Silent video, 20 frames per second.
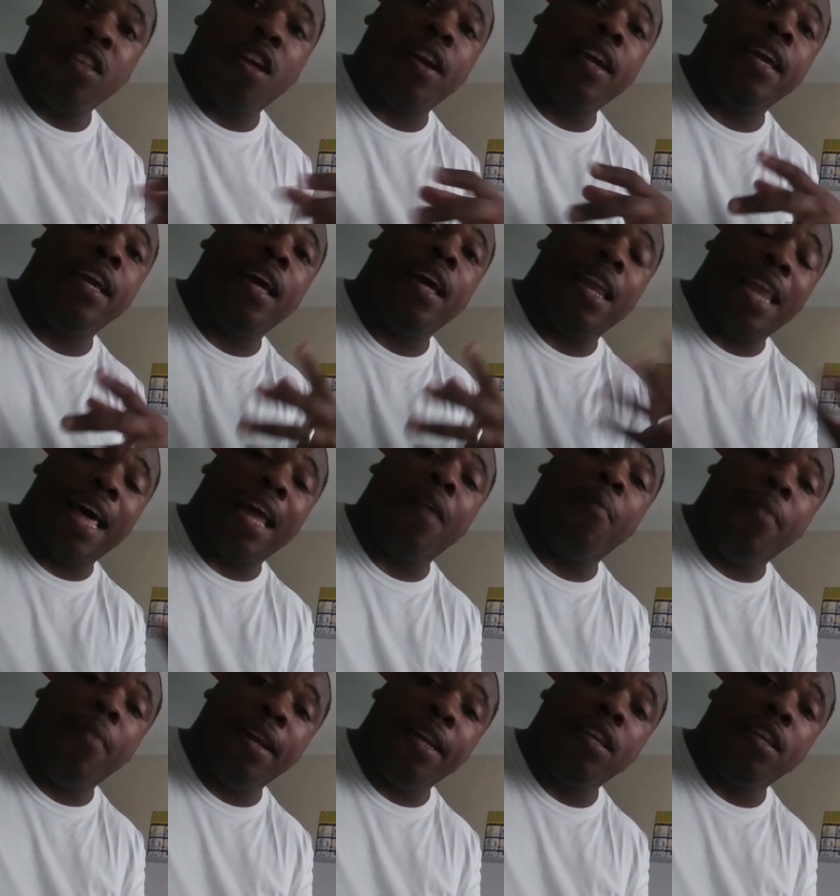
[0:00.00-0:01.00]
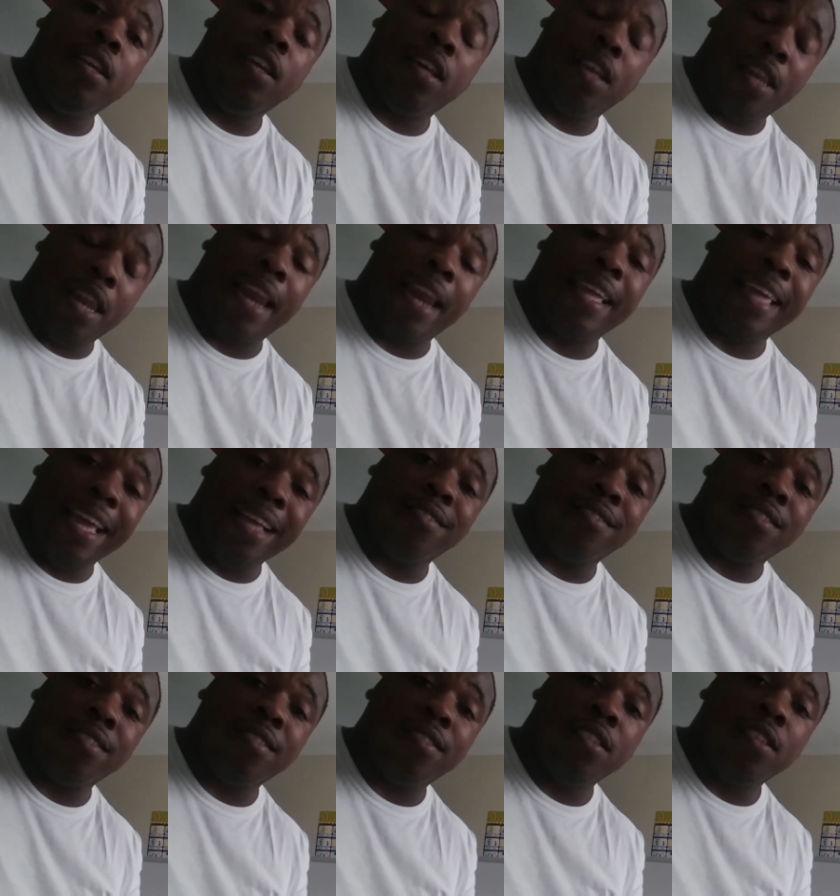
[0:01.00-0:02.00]
y'all get a lot of money, a lot of
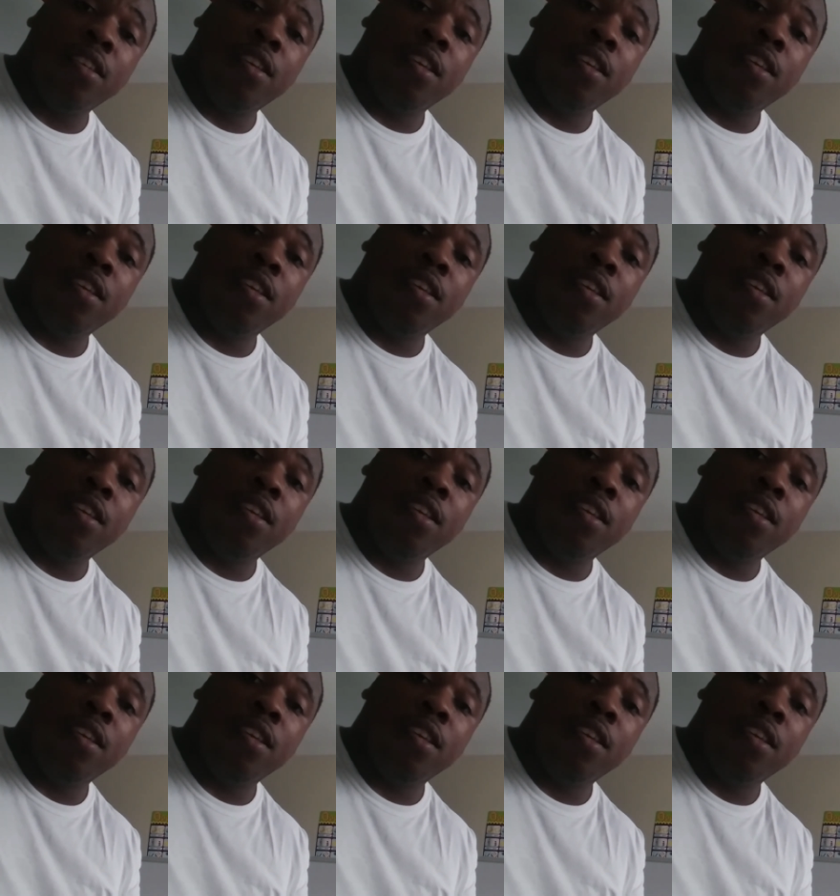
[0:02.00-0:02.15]
cases.